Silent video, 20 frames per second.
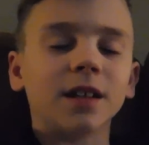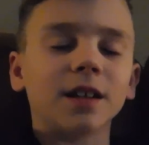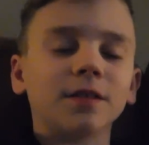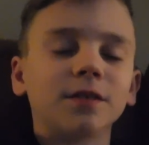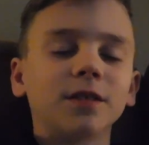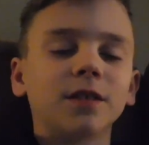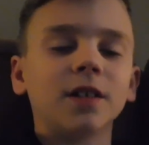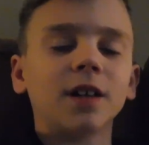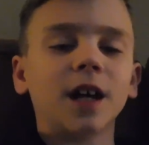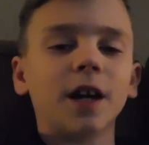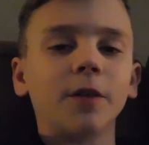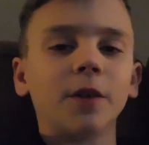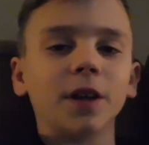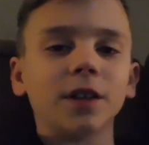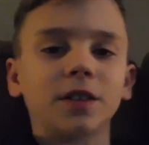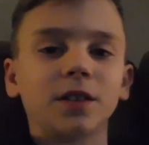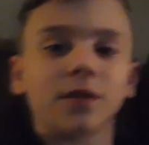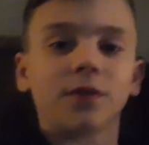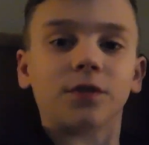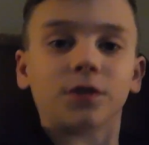And then I
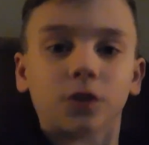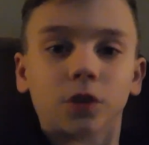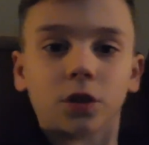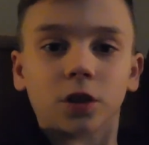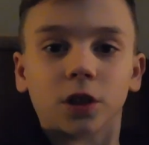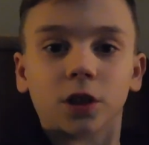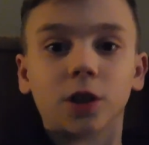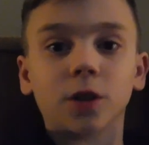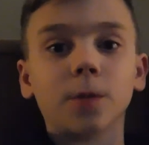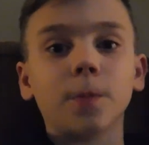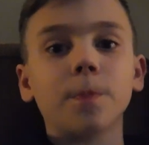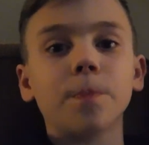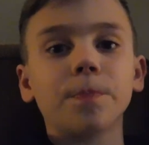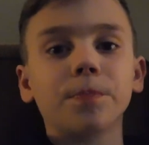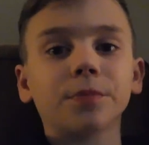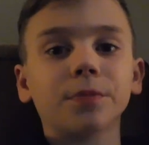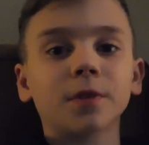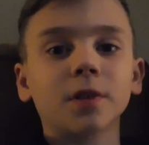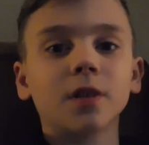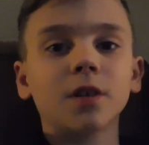went to floor.
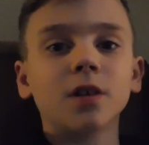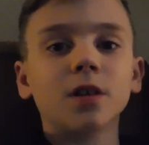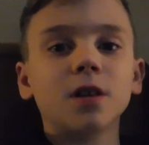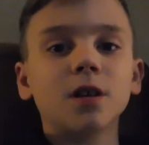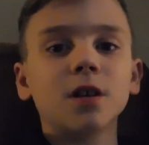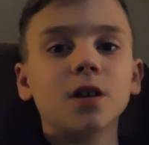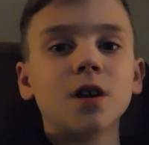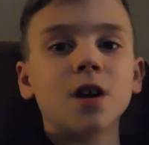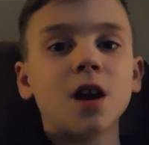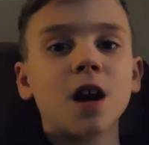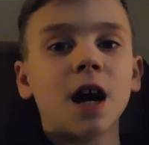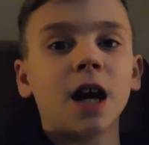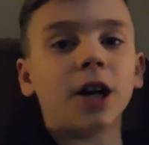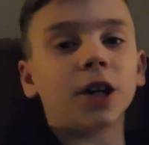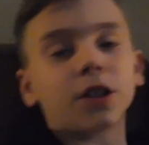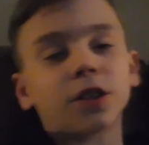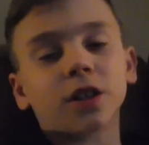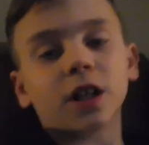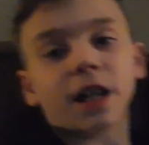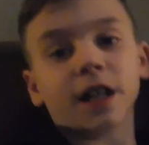
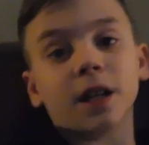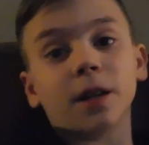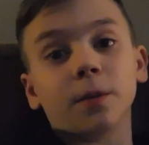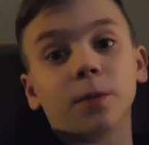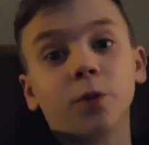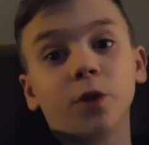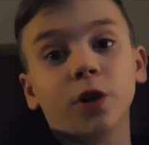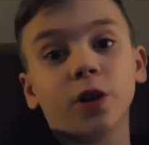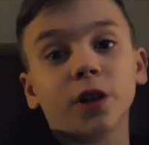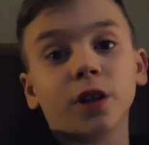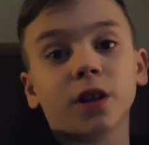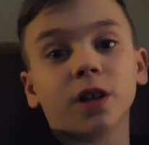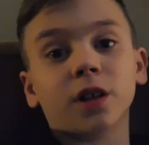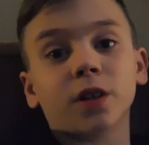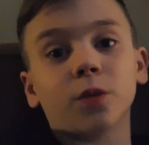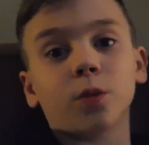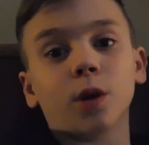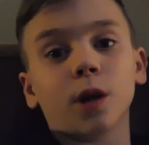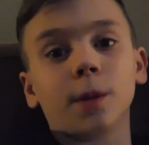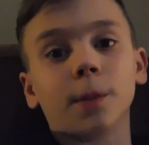I did really
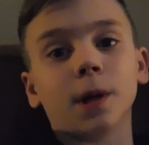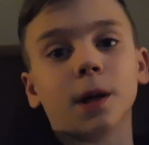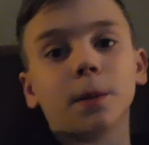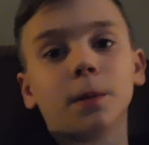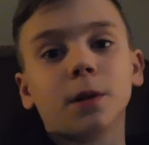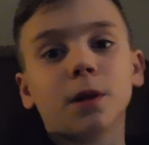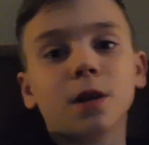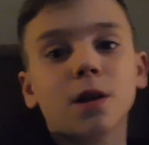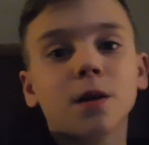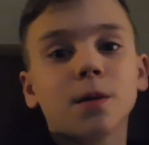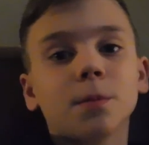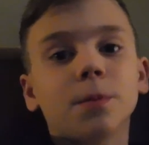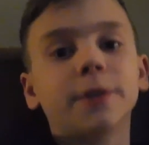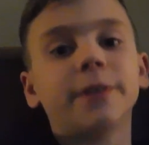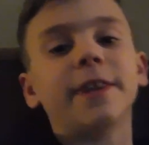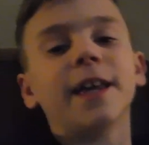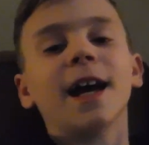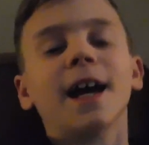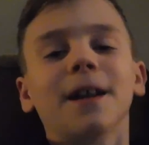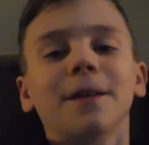good in warm up.
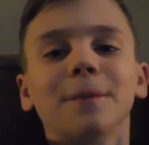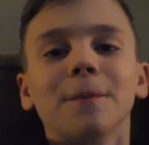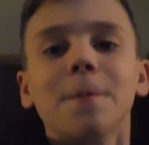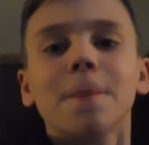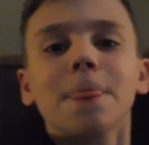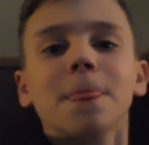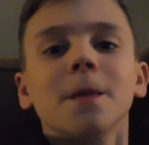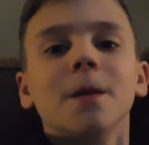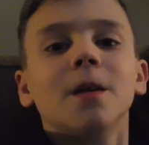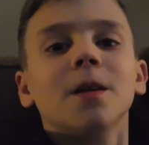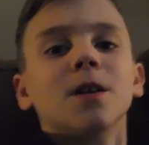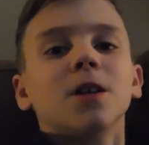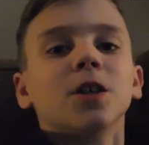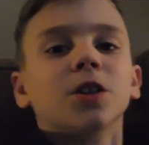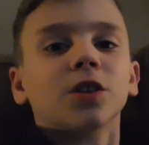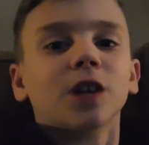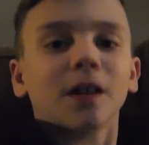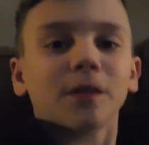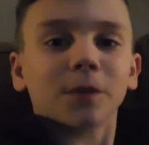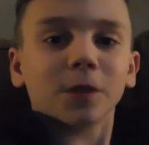But then,
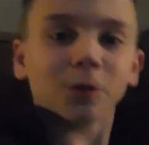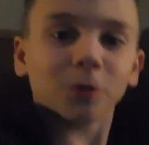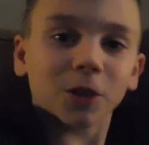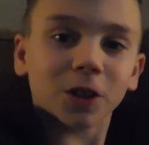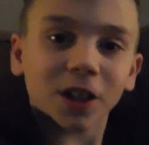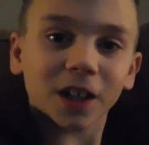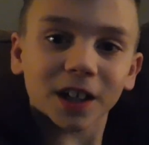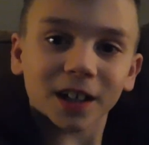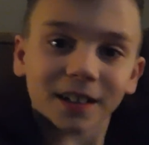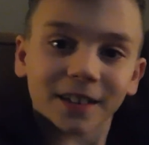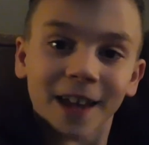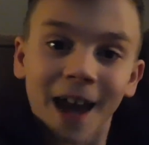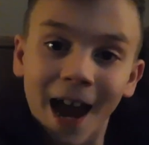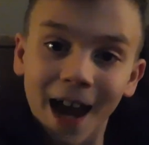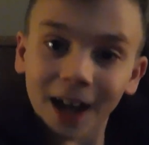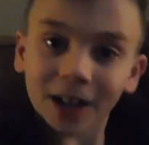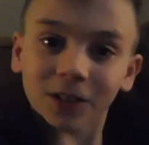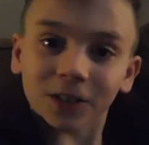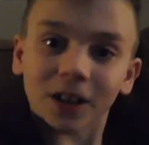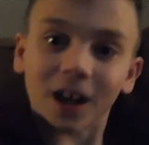so I've been working
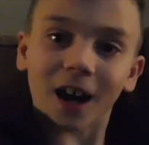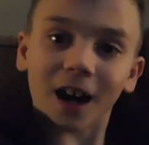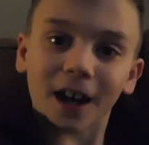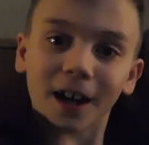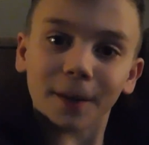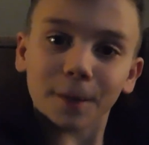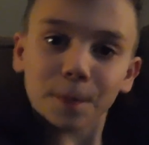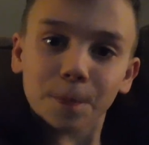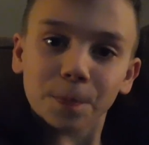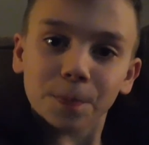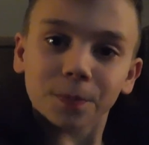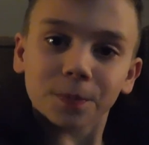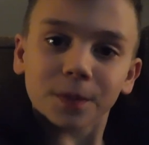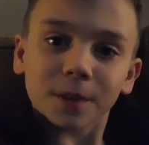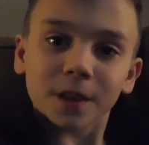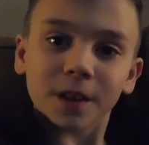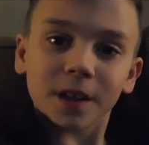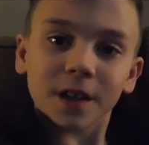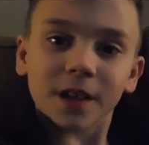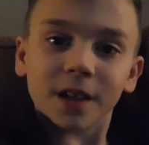tech a lot
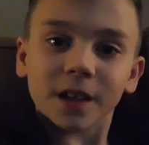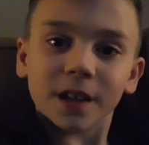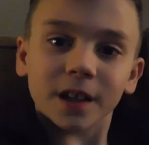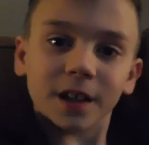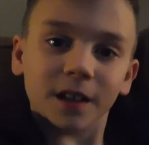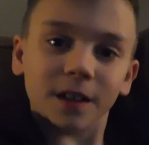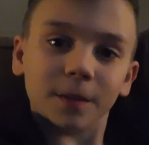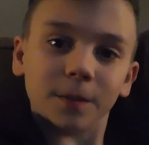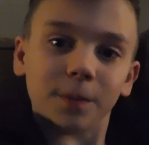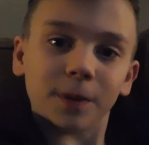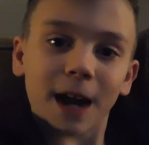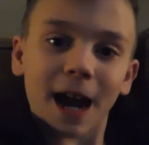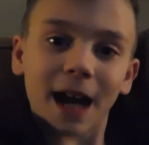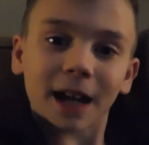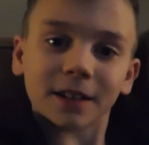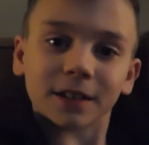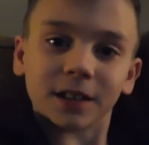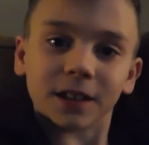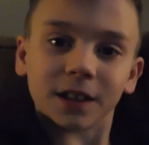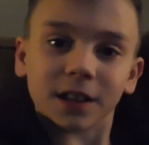in
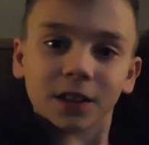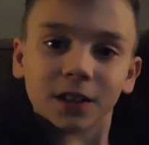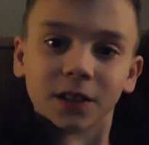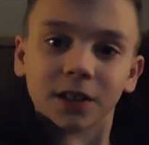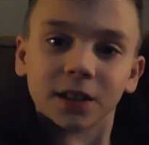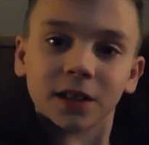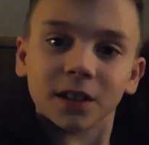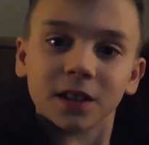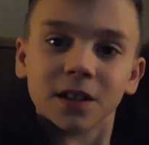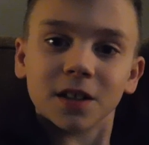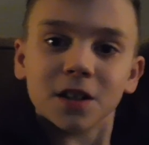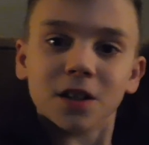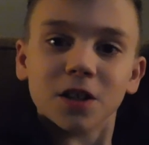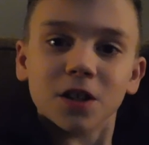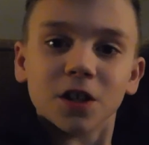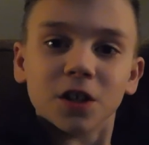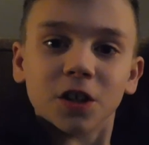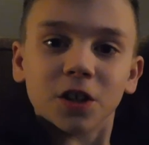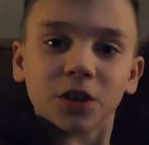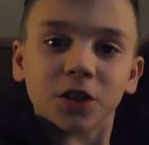practice.
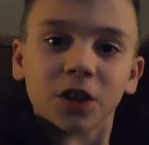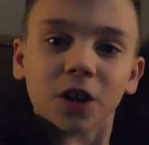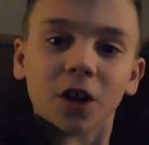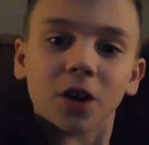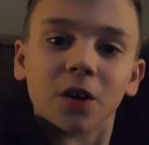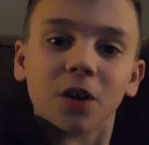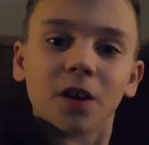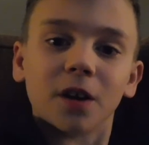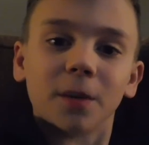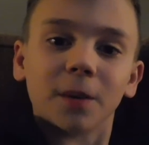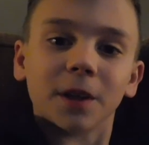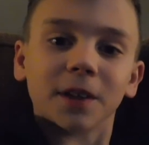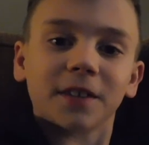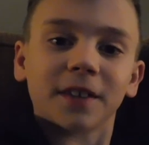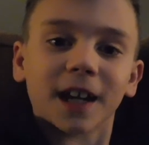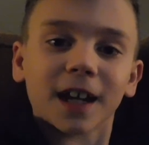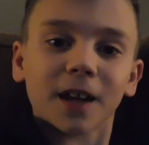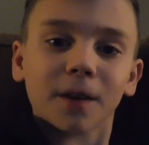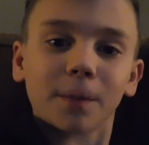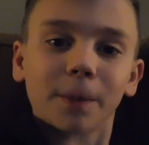So on my
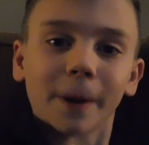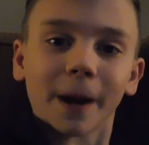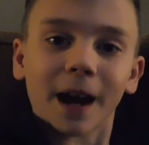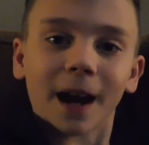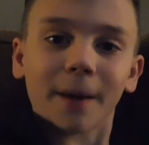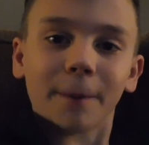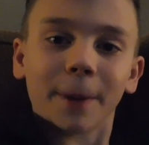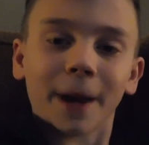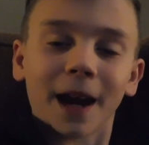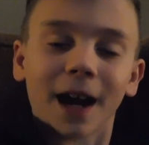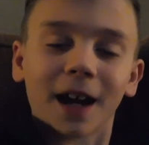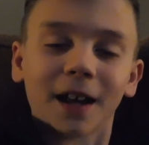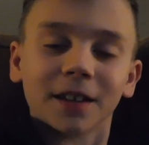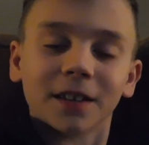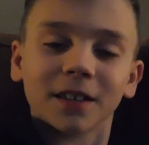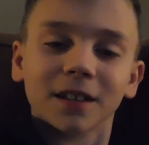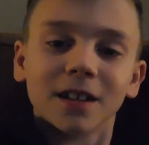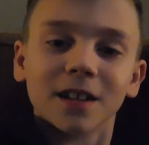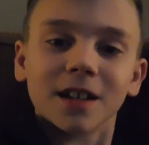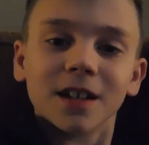second
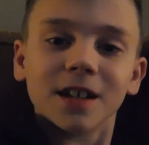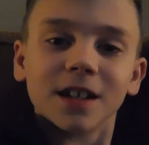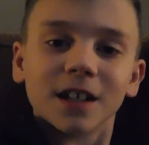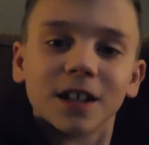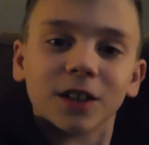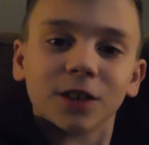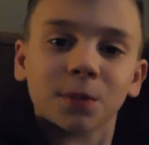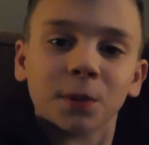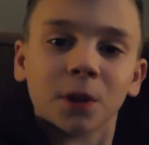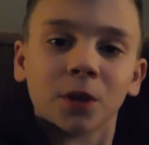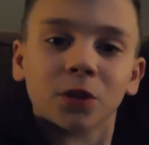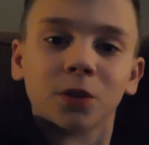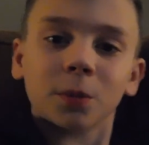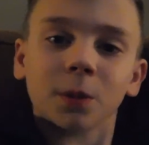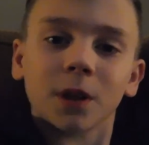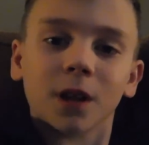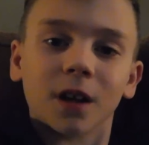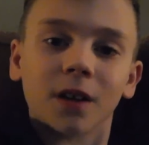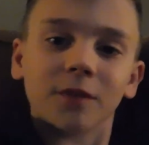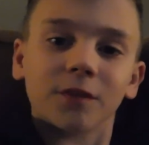pass, it's supposed to
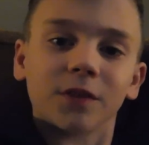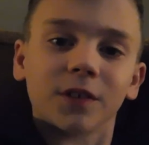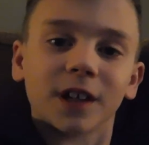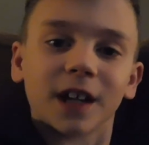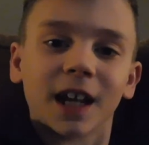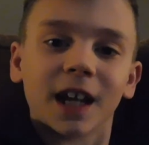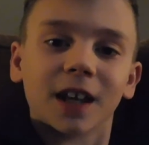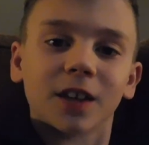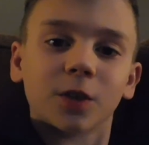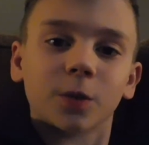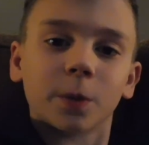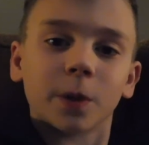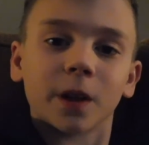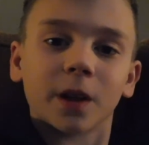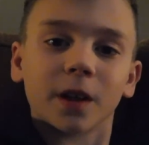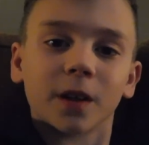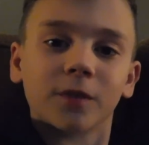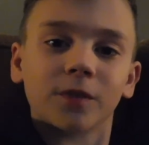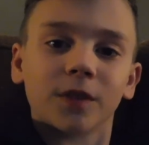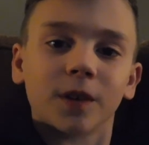be a front
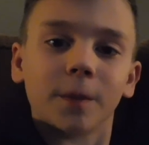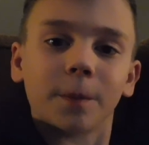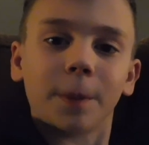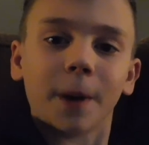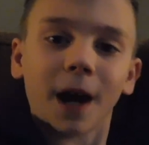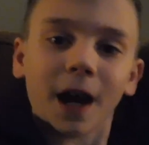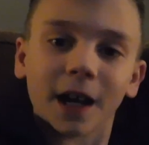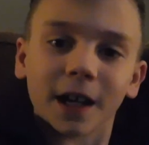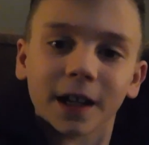handspring from